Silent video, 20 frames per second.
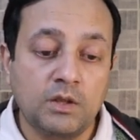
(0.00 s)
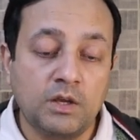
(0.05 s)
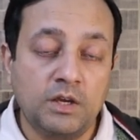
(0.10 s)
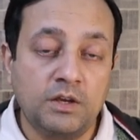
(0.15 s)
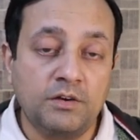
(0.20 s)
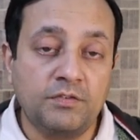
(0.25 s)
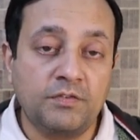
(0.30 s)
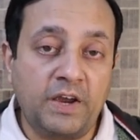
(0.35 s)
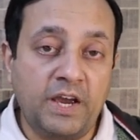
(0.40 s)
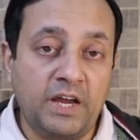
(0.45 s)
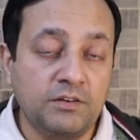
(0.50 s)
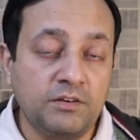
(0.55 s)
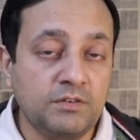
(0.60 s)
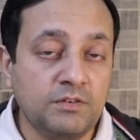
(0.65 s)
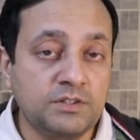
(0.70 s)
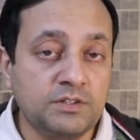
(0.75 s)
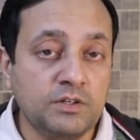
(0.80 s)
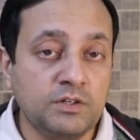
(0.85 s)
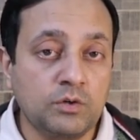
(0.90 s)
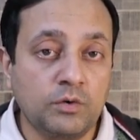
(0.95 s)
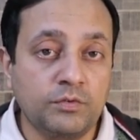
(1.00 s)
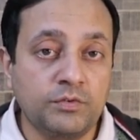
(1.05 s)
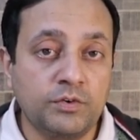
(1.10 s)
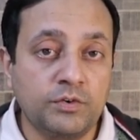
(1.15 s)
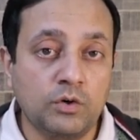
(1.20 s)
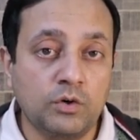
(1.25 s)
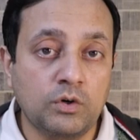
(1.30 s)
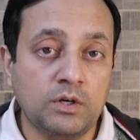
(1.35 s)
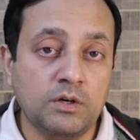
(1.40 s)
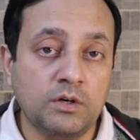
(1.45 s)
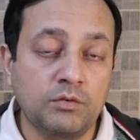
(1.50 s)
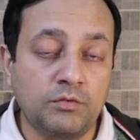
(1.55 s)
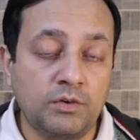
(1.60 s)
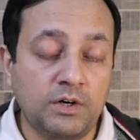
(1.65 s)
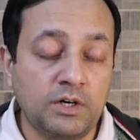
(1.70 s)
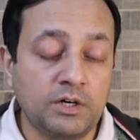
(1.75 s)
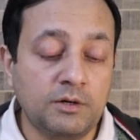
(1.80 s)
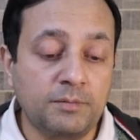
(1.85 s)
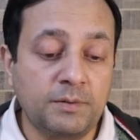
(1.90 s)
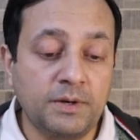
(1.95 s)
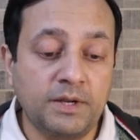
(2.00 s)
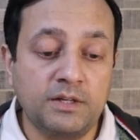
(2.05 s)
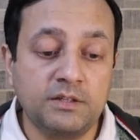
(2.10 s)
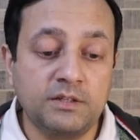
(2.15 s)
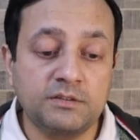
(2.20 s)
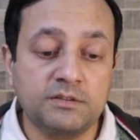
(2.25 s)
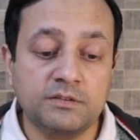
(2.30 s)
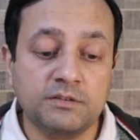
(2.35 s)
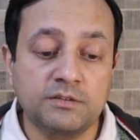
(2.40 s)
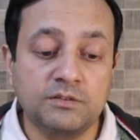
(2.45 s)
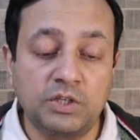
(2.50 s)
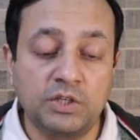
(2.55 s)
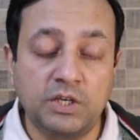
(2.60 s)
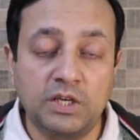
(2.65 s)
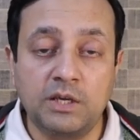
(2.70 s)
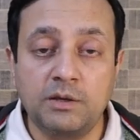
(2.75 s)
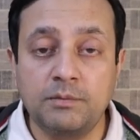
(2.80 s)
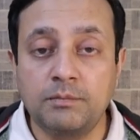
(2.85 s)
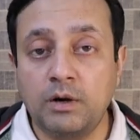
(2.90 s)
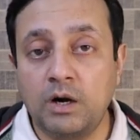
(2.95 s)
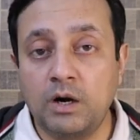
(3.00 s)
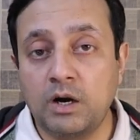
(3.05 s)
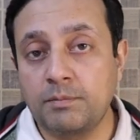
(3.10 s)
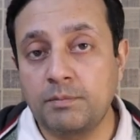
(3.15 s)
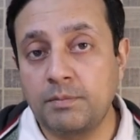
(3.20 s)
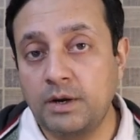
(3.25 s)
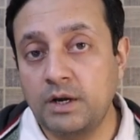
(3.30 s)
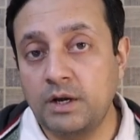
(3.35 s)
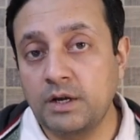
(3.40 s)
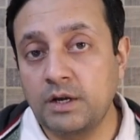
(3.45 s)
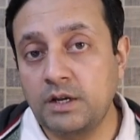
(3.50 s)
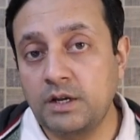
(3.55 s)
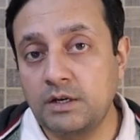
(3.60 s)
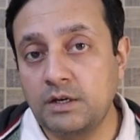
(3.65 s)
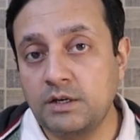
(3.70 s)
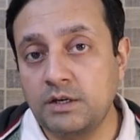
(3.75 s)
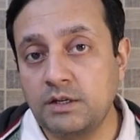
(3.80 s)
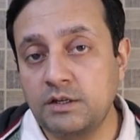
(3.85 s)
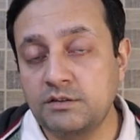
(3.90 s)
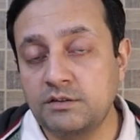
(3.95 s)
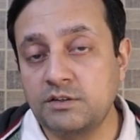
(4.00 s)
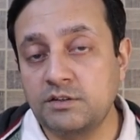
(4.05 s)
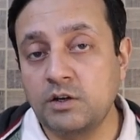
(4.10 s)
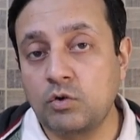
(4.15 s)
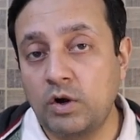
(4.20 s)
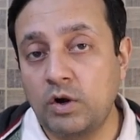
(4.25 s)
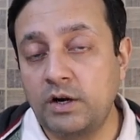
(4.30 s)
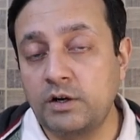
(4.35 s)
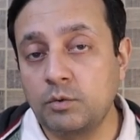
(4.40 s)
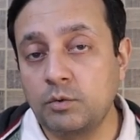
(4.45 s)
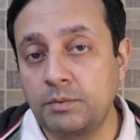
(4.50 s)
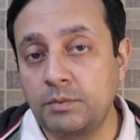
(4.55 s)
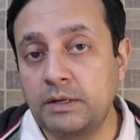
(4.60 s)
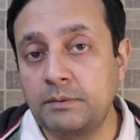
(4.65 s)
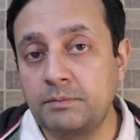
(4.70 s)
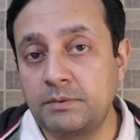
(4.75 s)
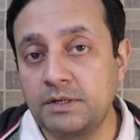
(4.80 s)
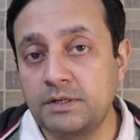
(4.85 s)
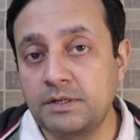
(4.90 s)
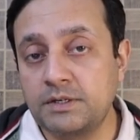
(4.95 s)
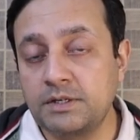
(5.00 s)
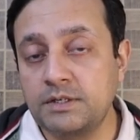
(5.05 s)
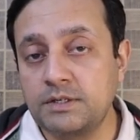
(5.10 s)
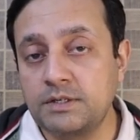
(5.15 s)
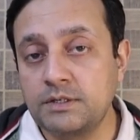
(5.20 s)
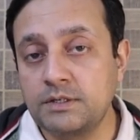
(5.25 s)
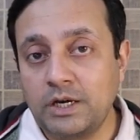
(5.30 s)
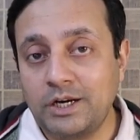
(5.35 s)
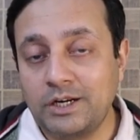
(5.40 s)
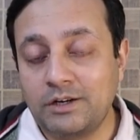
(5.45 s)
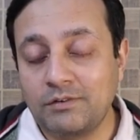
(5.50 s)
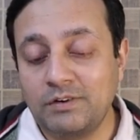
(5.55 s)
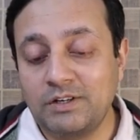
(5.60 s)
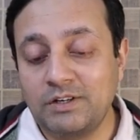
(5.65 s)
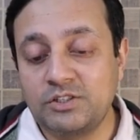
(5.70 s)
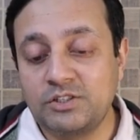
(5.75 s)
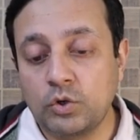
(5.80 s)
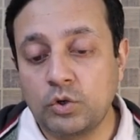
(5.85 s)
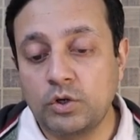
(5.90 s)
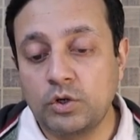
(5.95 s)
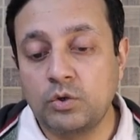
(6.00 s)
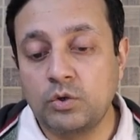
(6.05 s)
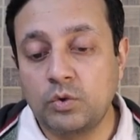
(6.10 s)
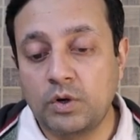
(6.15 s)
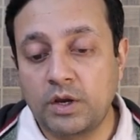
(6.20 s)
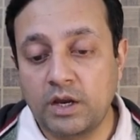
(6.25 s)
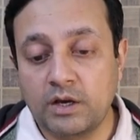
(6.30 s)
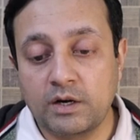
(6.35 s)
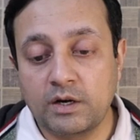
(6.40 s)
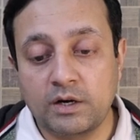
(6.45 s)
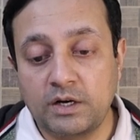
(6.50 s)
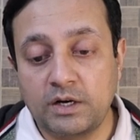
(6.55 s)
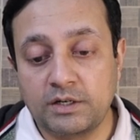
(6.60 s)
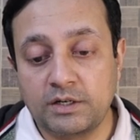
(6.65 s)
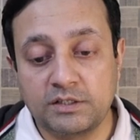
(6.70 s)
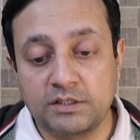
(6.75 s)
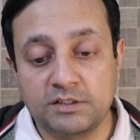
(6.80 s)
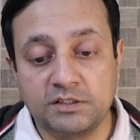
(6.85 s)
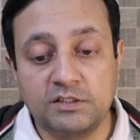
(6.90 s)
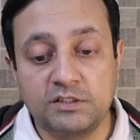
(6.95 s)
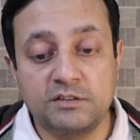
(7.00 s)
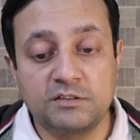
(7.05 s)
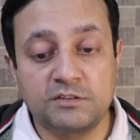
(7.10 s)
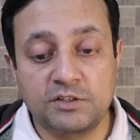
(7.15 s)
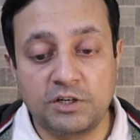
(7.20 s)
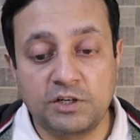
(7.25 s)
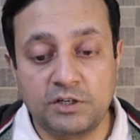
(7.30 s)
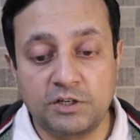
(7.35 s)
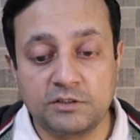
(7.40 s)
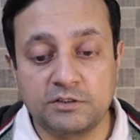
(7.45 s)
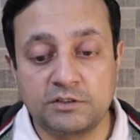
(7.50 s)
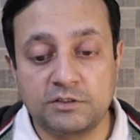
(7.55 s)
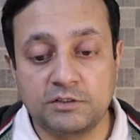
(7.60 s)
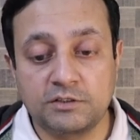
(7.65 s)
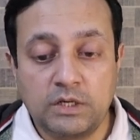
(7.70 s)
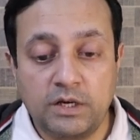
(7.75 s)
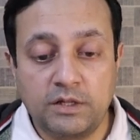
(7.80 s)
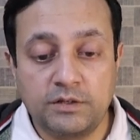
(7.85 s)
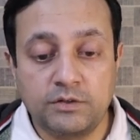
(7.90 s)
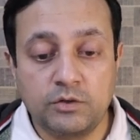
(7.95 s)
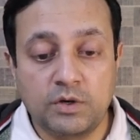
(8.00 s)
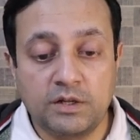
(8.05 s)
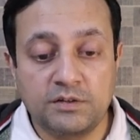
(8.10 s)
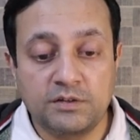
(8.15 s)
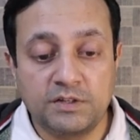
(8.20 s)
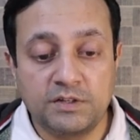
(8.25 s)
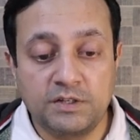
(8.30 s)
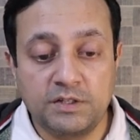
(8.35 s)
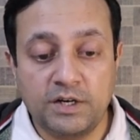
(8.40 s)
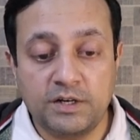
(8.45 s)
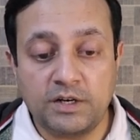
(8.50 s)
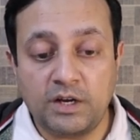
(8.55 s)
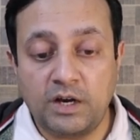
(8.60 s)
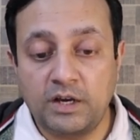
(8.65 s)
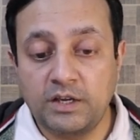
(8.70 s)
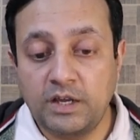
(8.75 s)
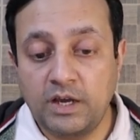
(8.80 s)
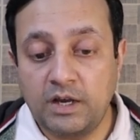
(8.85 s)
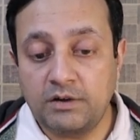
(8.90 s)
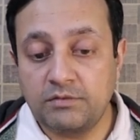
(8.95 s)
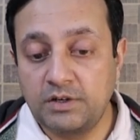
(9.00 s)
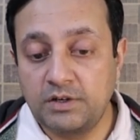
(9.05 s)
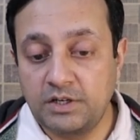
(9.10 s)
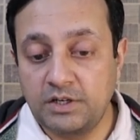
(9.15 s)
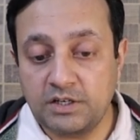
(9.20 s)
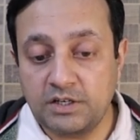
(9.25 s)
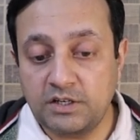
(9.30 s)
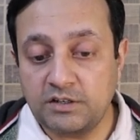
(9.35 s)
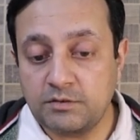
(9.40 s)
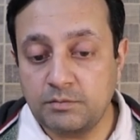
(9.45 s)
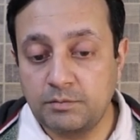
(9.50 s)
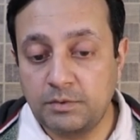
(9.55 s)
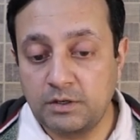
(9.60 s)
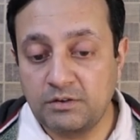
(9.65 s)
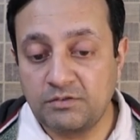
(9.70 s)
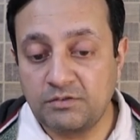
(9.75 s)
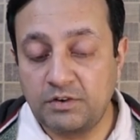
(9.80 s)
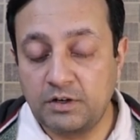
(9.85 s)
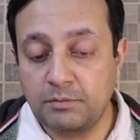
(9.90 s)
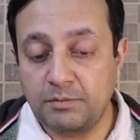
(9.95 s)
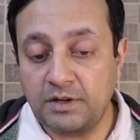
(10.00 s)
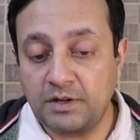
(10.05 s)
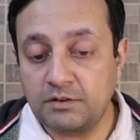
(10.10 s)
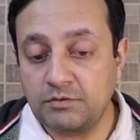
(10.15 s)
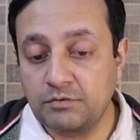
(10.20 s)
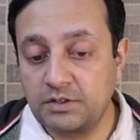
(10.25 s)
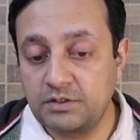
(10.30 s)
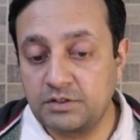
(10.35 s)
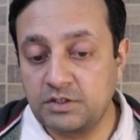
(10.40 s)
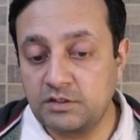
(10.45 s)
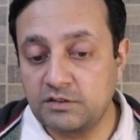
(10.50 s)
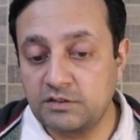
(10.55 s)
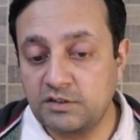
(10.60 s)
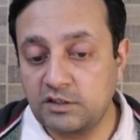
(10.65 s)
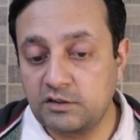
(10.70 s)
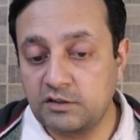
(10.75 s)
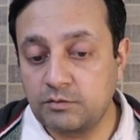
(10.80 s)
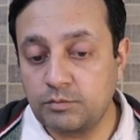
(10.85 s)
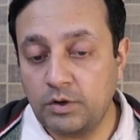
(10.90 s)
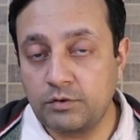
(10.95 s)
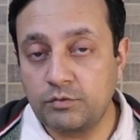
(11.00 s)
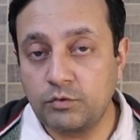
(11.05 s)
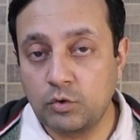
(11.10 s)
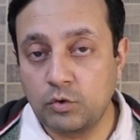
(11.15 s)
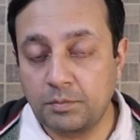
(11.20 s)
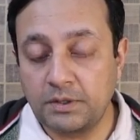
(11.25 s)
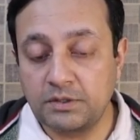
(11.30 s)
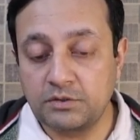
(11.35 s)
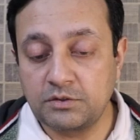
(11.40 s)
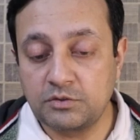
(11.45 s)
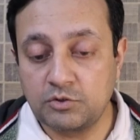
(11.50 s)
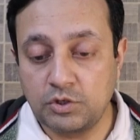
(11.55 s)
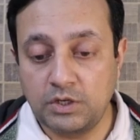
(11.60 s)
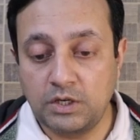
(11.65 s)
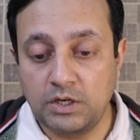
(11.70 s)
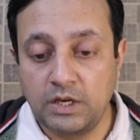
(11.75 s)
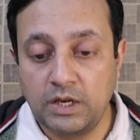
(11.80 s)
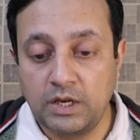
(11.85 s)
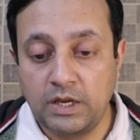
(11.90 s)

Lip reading: If any version of your WordPress theme or plugin is required to be updated, it will show you here under the status. As you can see that I have latest WordPress version 6.4.3,